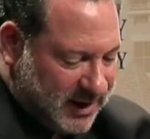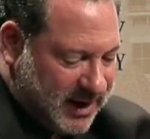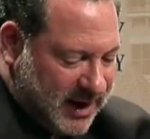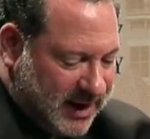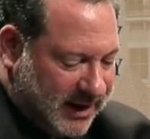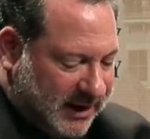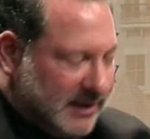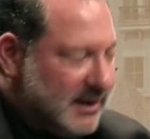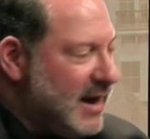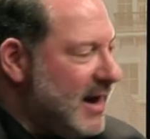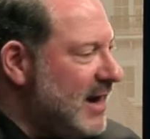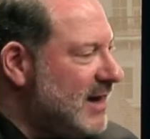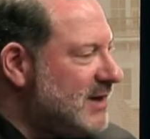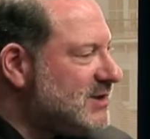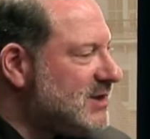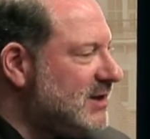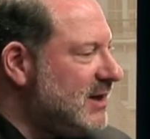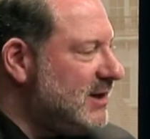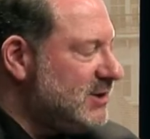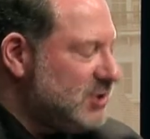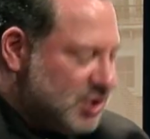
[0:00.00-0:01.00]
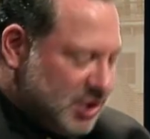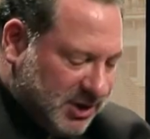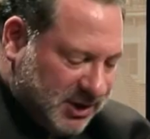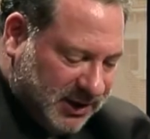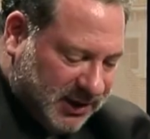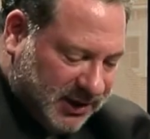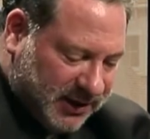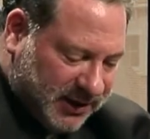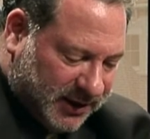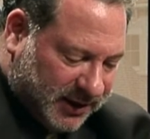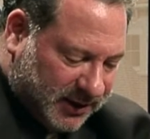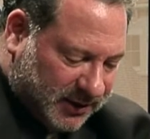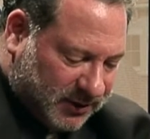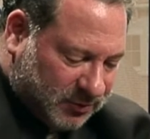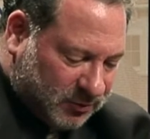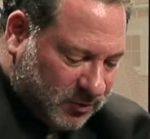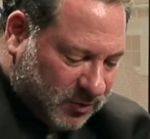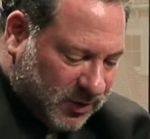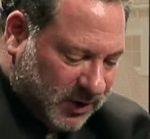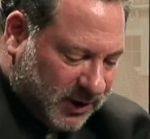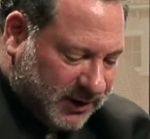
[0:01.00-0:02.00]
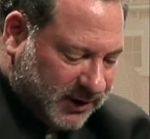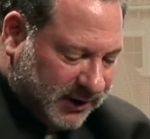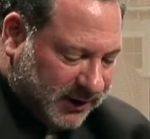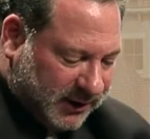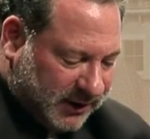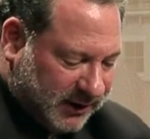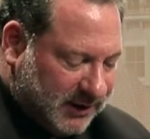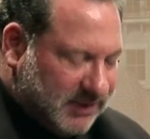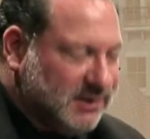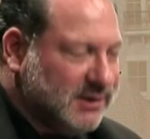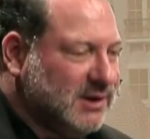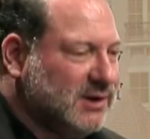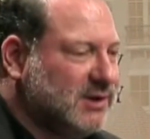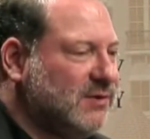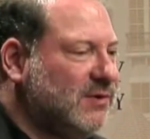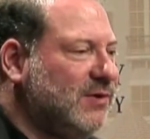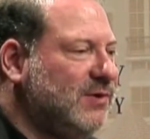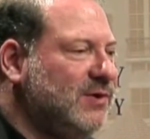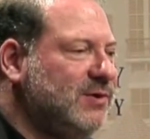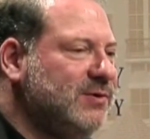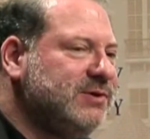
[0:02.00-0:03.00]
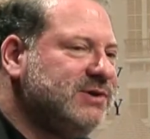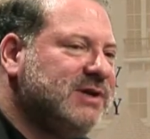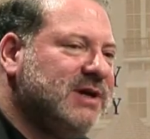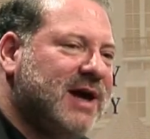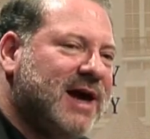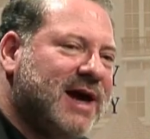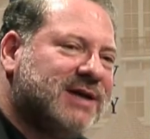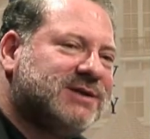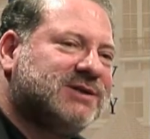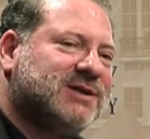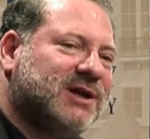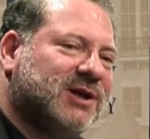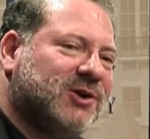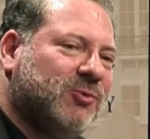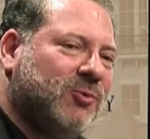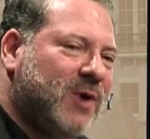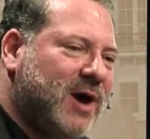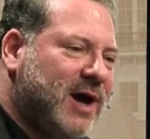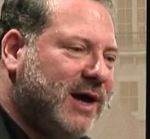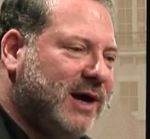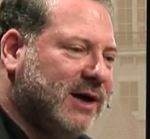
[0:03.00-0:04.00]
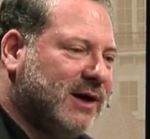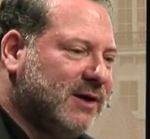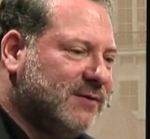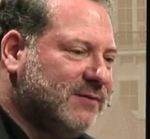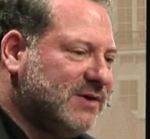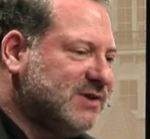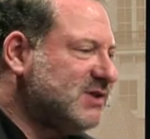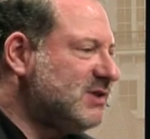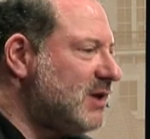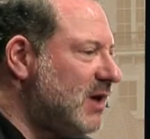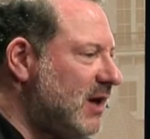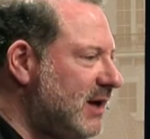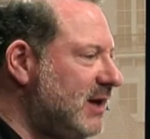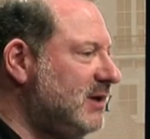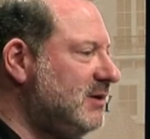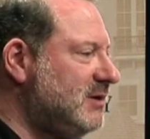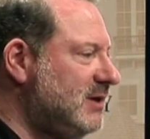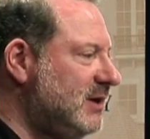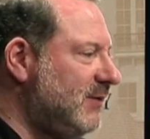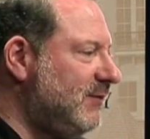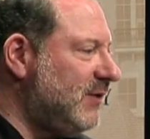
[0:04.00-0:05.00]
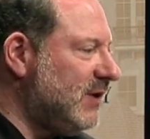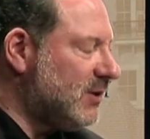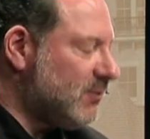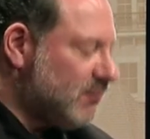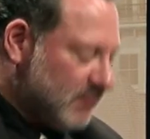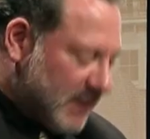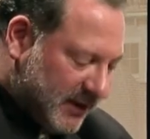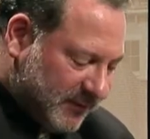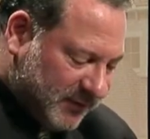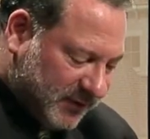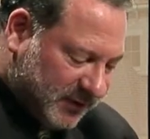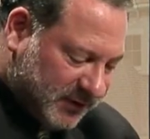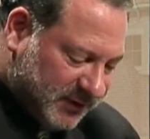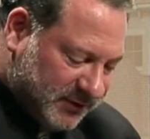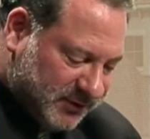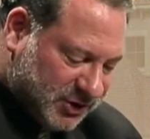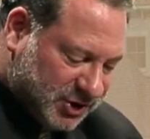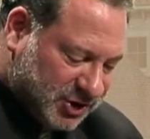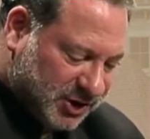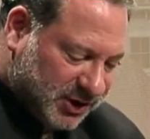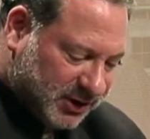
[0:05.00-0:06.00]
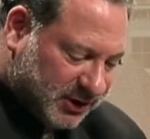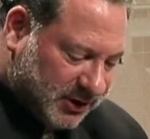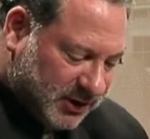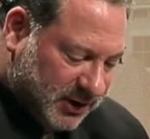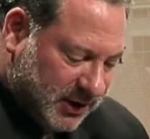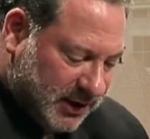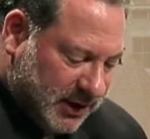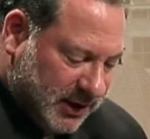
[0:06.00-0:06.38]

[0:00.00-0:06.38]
And as an engineer working in the enthusiastic wake of a scientific revolution,